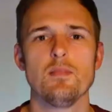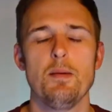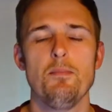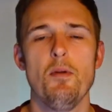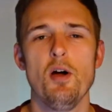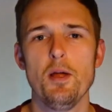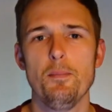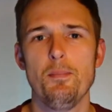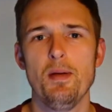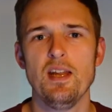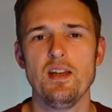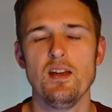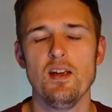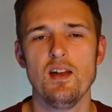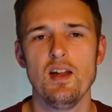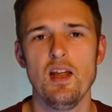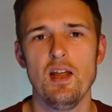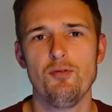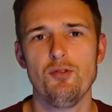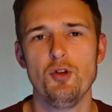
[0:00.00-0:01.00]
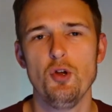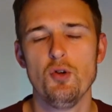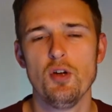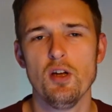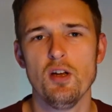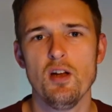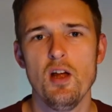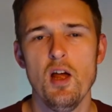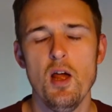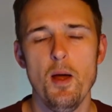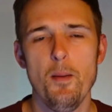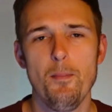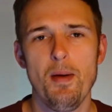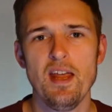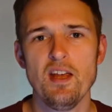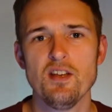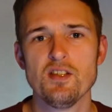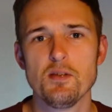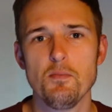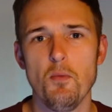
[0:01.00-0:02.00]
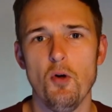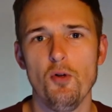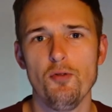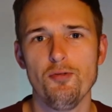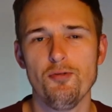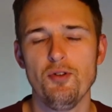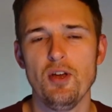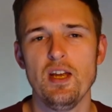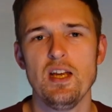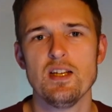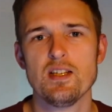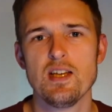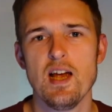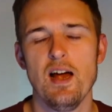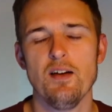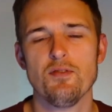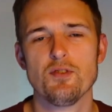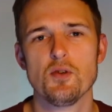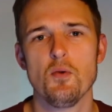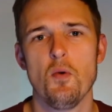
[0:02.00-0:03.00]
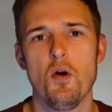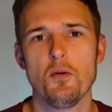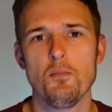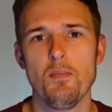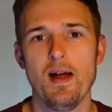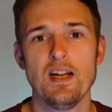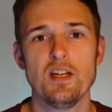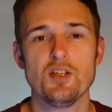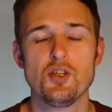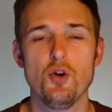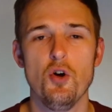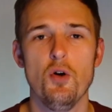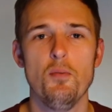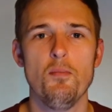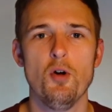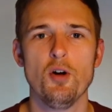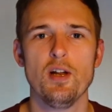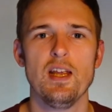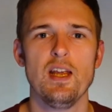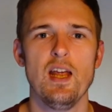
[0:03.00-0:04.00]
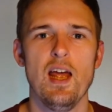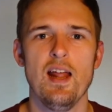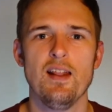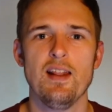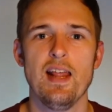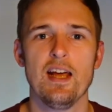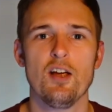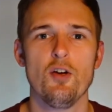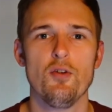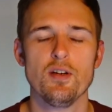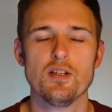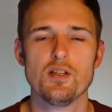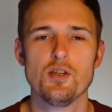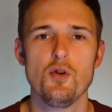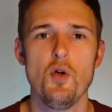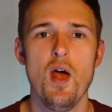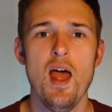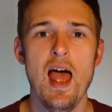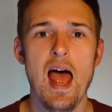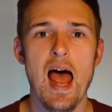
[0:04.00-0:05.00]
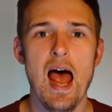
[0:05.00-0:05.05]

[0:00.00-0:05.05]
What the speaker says: In my opinion, if you can pay a small fee to have someone manage your money and they're going to